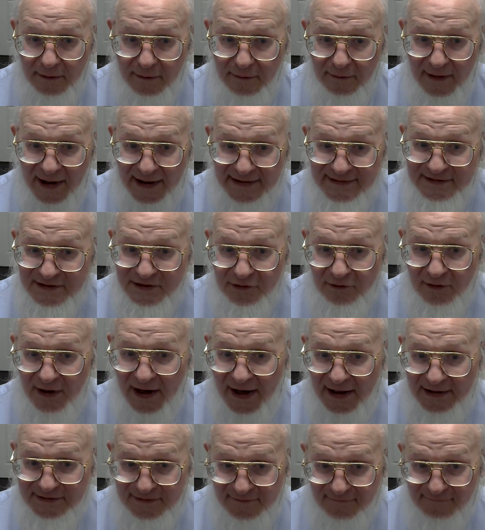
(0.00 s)
that's still
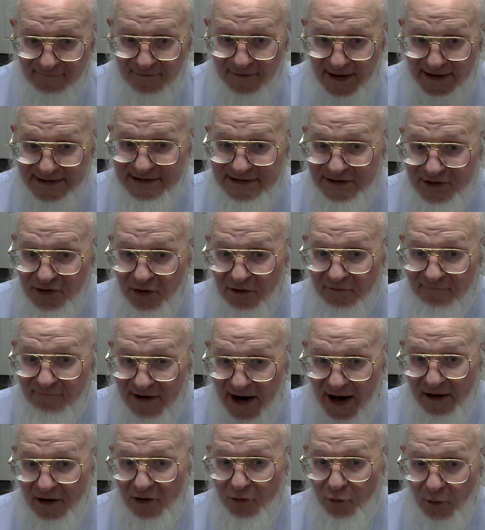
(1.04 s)
a
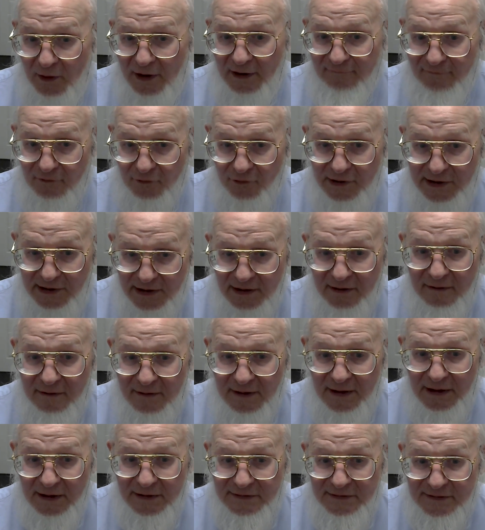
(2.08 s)
valid way of looking at
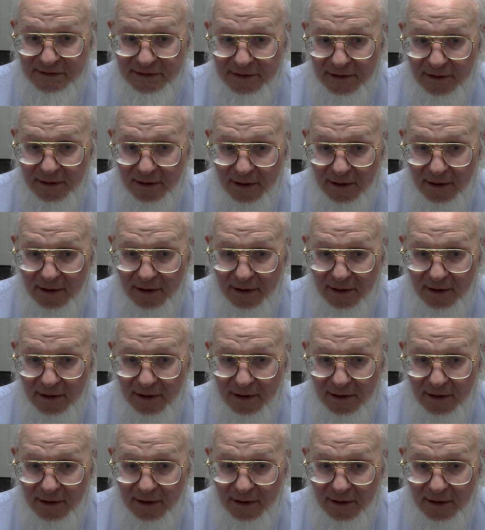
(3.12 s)
things.